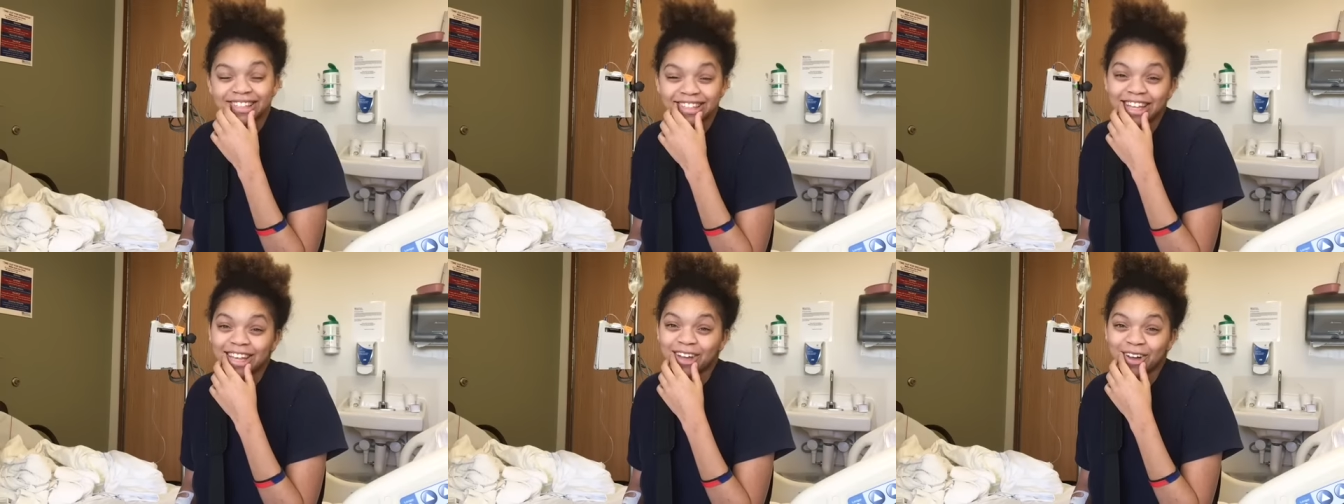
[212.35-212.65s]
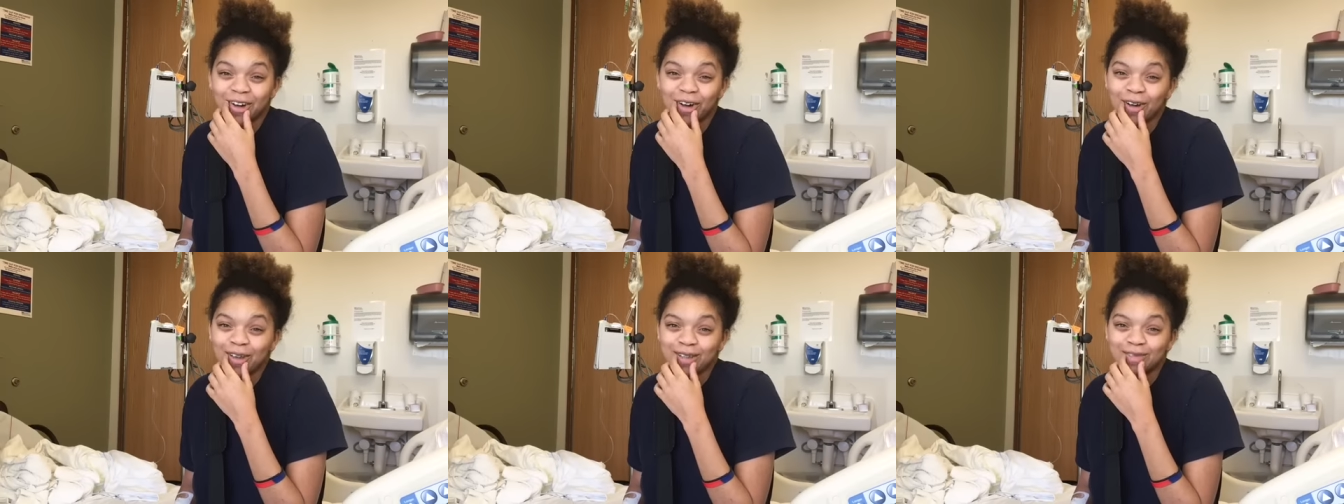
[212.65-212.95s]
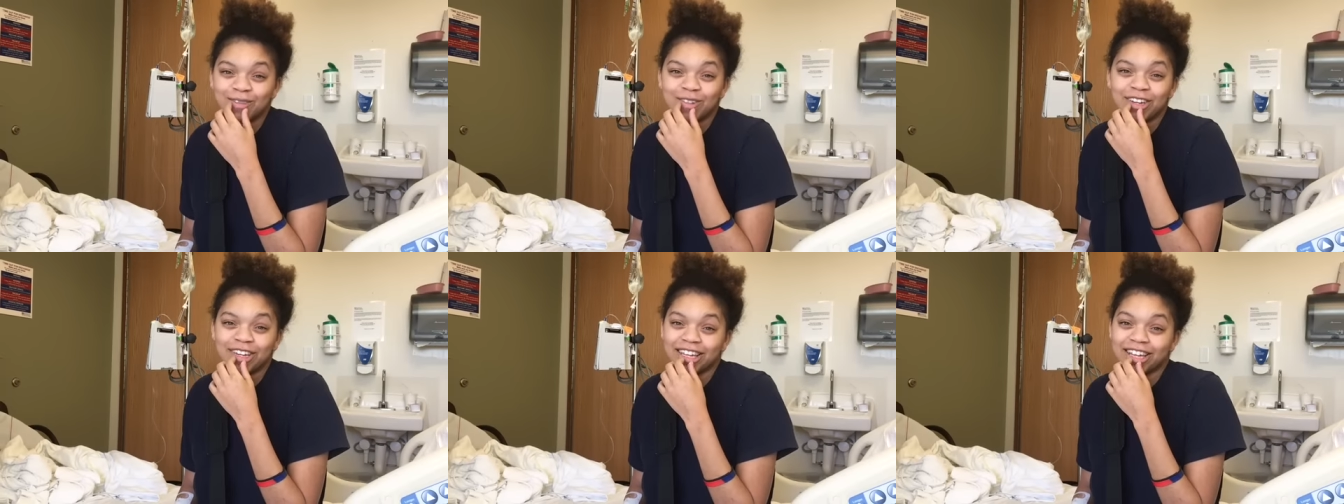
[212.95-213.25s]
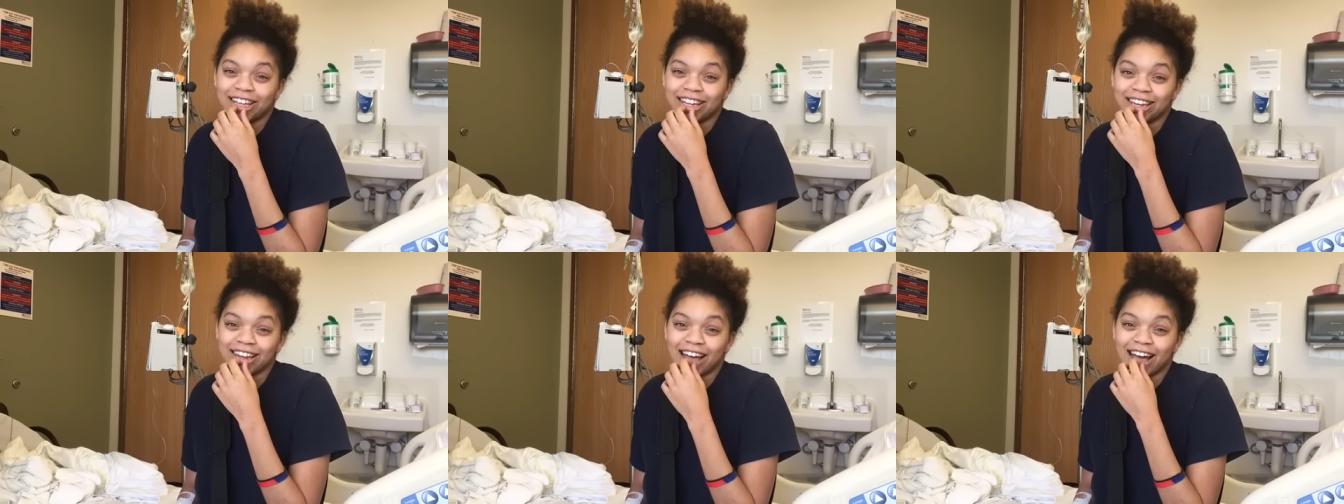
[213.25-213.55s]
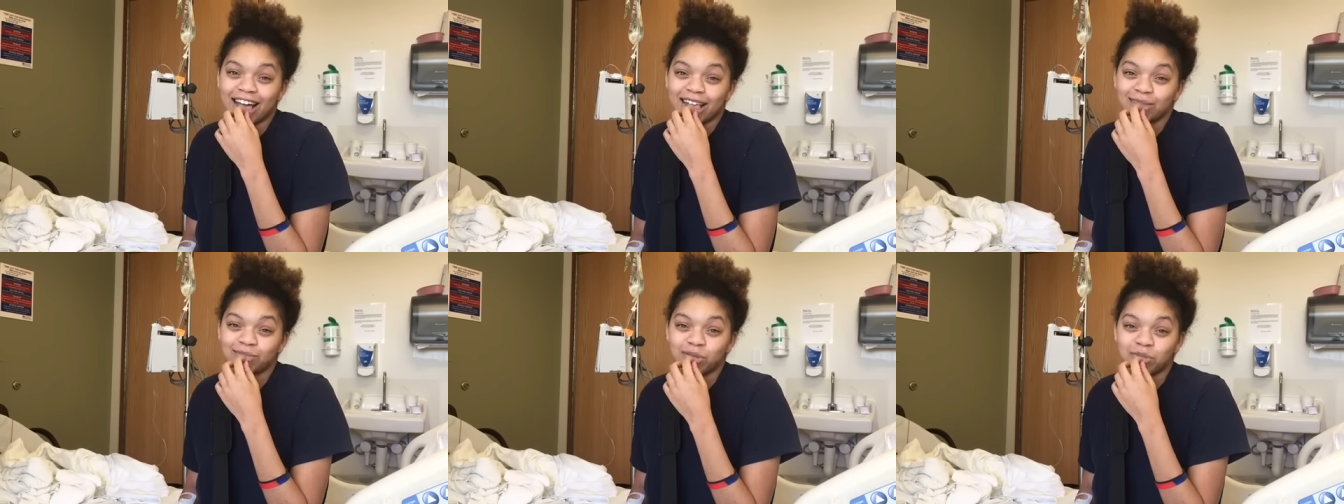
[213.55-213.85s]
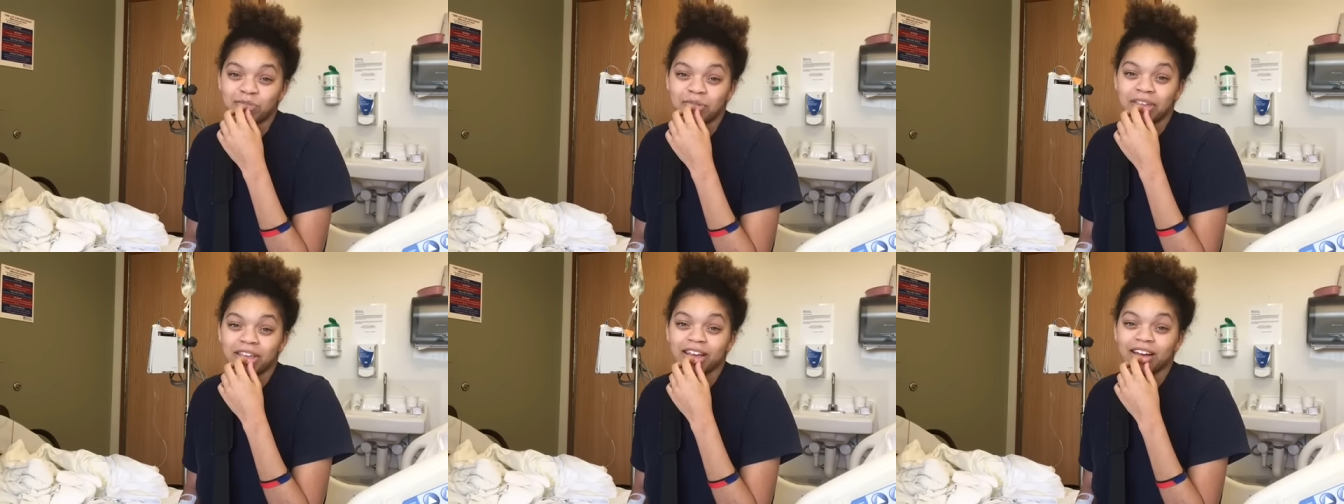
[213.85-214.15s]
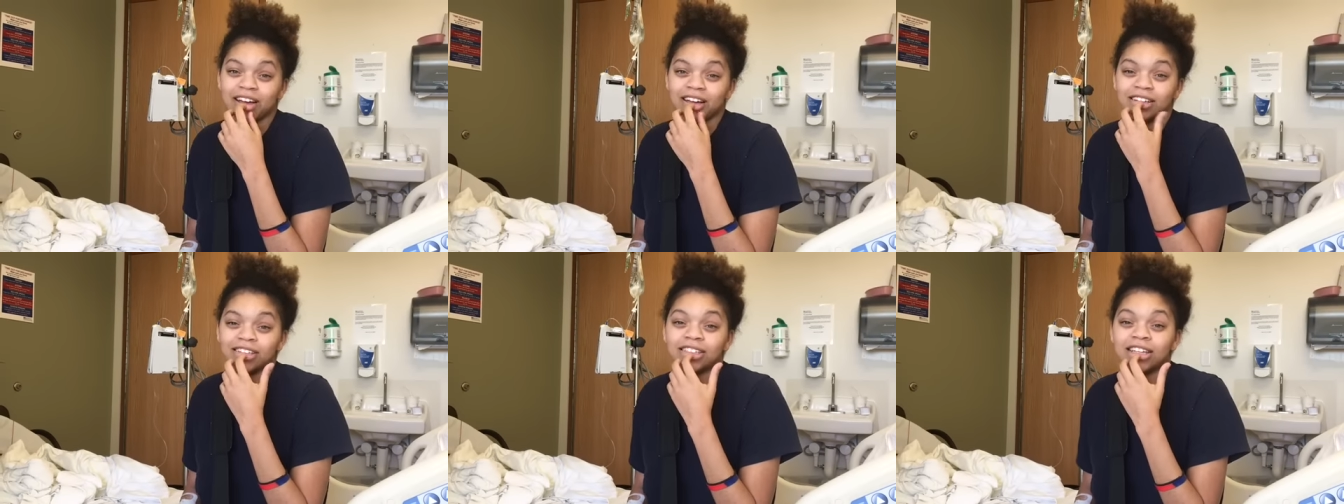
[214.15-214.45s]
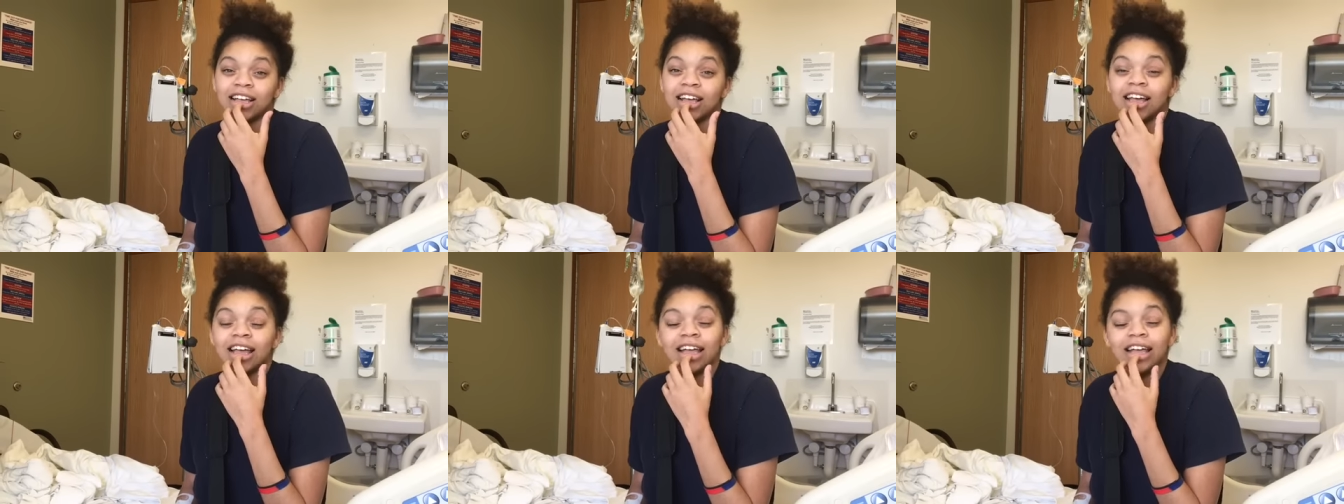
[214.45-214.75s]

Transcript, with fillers: they caused me to get in the hospital because